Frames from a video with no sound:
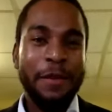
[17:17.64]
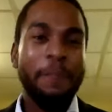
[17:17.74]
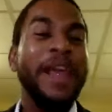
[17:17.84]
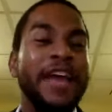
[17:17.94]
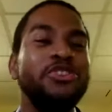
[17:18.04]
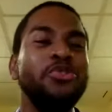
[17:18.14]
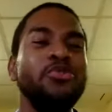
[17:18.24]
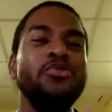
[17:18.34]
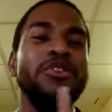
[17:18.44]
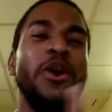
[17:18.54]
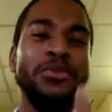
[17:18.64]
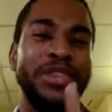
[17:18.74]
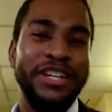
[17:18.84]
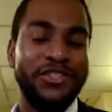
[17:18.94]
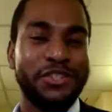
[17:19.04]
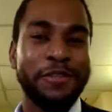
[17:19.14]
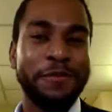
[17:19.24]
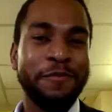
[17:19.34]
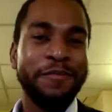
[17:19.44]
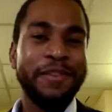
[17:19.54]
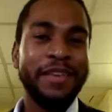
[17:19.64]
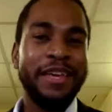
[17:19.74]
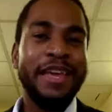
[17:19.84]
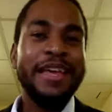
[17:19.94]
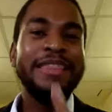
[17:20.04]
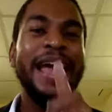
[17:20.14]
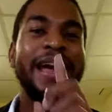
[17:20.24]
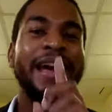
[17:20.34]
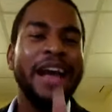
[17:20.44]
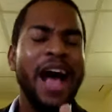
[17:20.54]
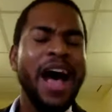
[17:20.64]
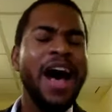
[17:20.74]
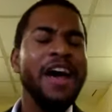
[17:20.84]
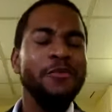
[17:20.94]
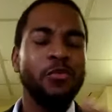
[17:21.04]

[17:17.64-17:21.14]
But I do know this that God